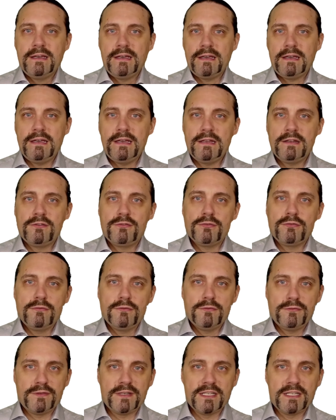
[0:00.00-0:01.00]
into
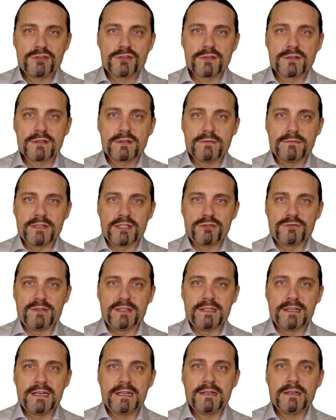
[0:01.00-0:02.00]
features which we
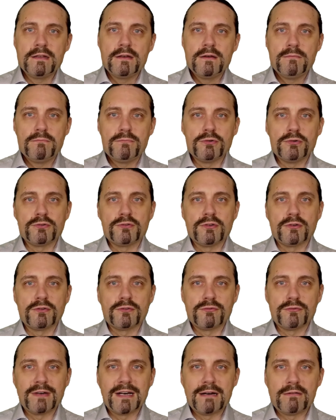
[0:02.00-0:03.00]
then put onto
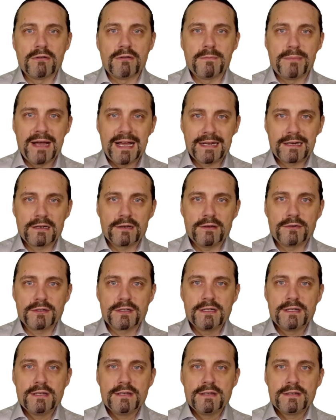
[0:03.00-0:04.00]
our backlog
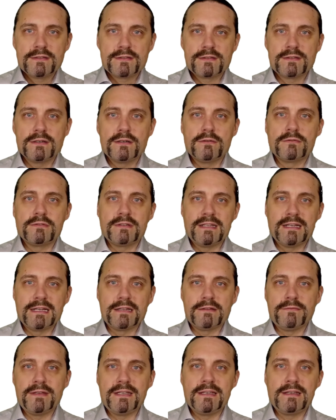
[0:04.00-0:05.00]
so that
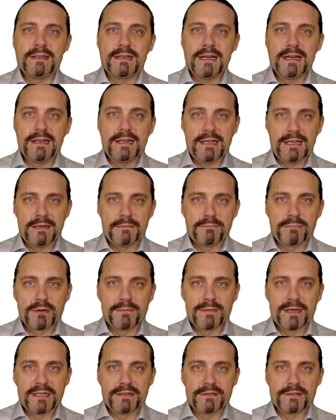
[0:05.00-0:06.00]
we can
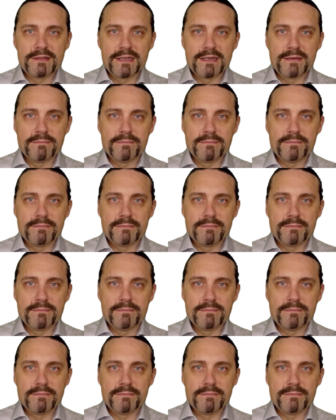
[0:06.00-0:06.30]
implement them.